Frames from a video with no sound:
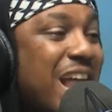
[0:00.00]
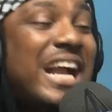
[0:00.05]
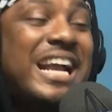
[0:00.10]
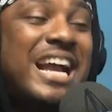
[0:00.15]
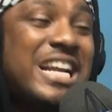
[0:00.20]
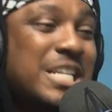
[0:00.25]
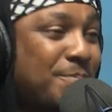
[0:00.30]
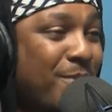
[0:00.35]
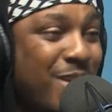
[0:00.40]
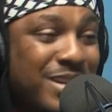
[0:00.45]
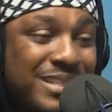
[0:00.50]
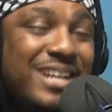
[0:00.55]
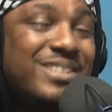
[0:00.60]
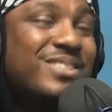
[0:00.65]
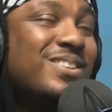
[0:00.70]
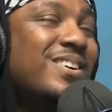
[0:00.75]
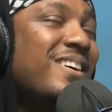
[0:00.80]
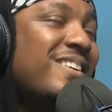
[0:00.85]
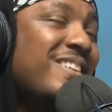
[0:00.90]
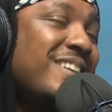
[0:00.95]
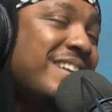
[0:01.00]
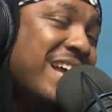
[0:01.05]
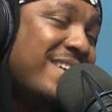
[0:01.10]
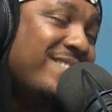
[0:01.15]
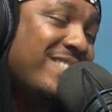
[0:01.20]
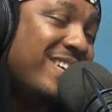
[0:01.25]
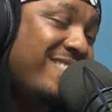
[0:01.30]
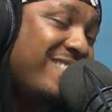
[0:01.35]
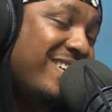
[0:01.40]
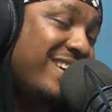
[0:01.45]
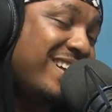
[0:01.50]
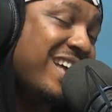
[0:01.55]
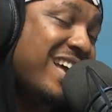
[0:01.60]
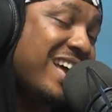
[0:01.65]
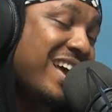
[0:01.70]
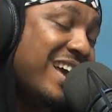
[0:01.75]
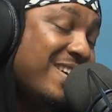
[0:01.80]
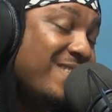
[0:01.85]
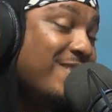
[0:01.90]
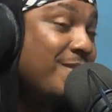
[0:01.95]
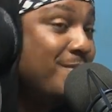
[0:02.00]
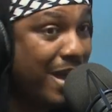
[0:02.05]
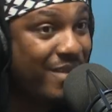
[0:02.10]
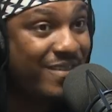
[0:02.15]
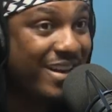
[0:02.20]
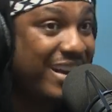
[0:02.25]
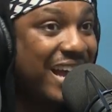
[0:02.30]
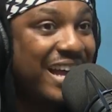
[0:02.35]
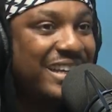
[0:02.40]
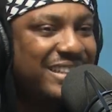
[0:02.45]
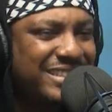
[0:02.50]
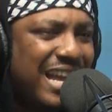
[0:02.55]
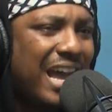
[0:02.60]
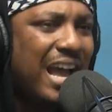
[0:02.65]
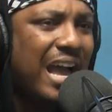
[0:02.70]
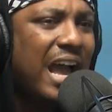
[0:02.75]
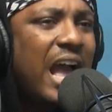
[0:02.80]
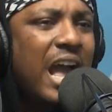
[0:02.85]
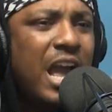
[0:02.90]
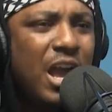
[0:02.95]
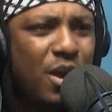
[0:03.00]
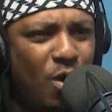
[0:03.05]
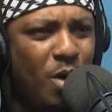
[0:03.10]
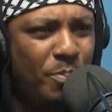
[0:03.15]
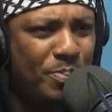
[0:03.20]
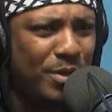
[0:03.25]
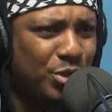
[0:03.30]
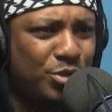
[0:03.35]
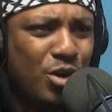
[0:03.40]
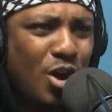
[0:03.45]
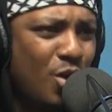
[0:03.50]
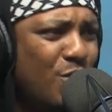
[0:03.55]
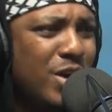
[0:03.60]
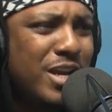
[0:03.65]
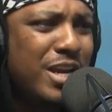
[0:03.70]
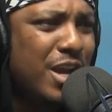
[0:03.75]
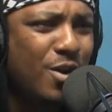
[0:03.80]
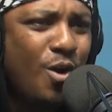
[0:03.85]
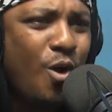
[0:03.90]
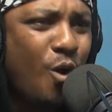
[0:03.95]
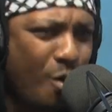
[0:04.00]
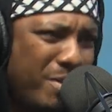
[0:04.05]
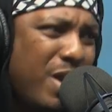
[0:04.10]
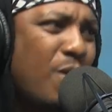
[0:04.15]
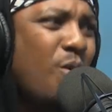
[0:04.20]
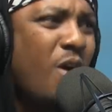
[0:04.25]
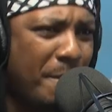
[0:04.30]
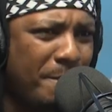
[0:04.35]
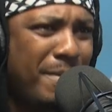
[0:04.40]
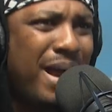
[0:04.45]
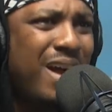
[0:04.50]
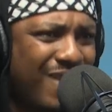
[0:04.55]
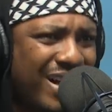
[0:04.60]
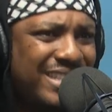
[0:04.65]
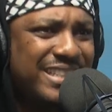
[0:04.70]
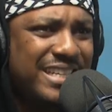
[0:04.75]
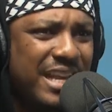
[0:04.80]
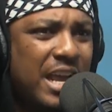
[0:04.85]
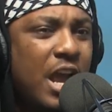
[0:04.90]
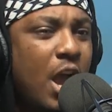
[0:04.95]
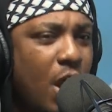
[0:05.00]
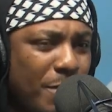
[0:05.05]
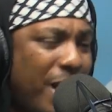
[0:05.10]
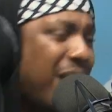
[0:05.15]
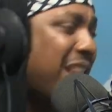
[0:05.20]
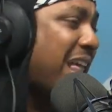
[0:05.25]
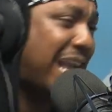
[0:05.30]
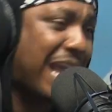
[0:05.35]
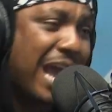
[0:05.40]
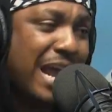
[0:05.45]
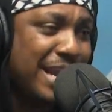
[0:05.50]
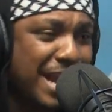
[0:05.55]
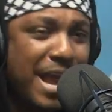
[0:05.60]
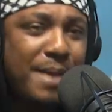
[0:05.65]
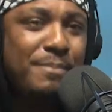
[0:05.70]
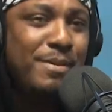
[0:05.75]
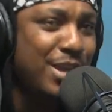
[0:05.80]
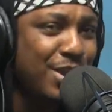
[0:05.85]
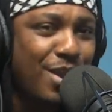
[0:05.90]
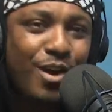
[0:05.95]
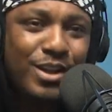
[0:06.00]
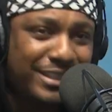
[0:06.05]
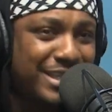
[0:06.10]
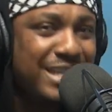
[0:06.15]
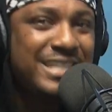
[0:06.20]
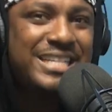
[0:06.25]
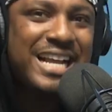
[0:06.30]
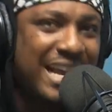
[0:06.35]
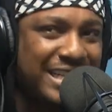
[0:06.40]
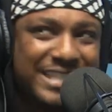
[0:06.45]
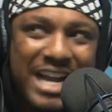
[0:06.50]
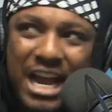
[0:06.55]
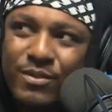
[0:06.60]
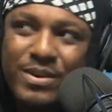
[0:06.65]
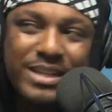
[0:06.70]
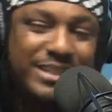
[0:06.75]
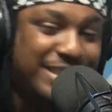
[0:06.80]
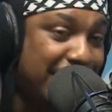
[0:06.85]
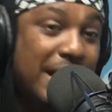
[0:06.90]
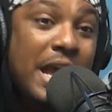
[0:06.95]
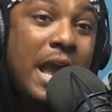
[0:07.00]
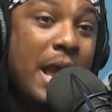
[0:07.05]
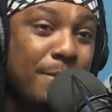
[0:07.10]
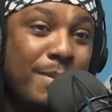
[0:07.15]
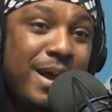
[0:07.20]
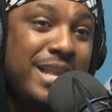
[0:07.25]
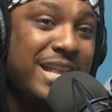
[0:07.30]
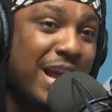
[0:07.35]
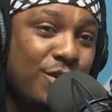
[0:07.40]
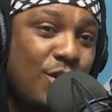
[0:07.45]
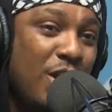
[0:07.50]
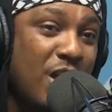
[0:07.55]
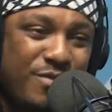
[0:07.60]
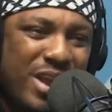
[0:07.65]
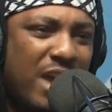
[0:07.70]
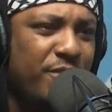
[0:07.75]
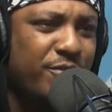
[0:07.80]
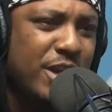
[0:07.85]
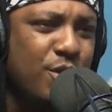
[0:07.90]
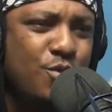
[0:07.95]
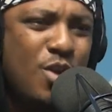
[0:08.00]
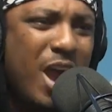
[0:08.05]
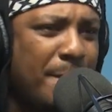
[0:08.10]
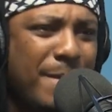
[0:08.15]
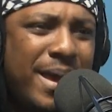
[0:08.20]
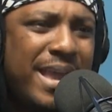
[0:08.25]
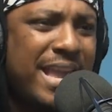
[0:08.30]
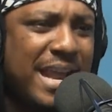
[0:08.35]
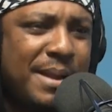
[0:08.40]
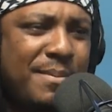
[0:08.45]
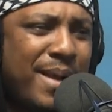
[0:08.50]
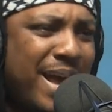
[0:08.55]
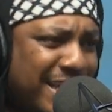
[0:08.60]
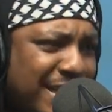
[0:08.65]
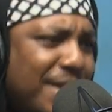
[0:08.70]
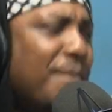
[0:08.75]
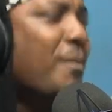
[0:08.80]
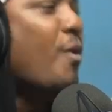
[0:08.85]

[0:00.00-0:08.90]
I can sponsor so oh na you American sir. Ope show we need do me one what. Pala cardi me yo ntijai charity. Me nya do interview video me yen mad.